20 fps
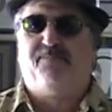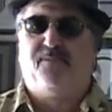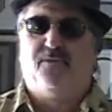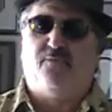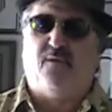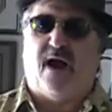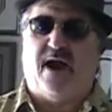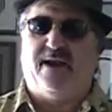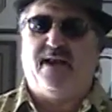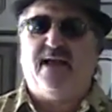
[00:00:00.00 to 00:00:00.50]

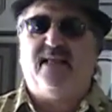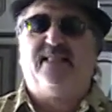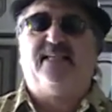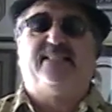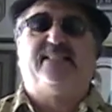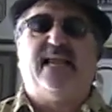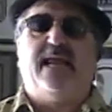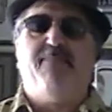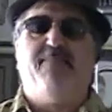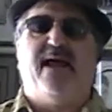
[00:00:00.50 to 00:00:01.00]
Right. The
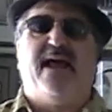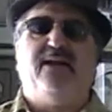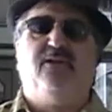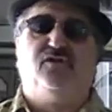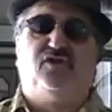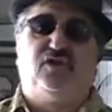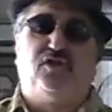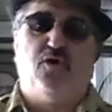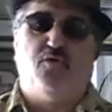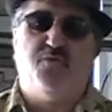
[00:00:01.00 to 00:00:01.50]
same man who
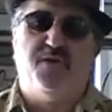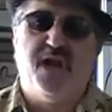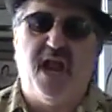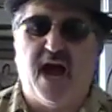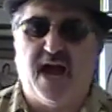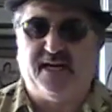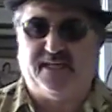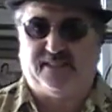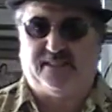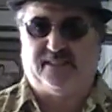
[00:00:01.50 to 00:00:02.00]
sued
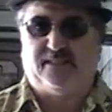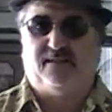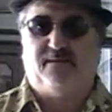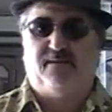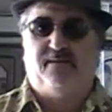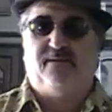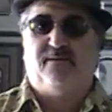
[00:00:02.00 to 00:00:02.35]
nuns.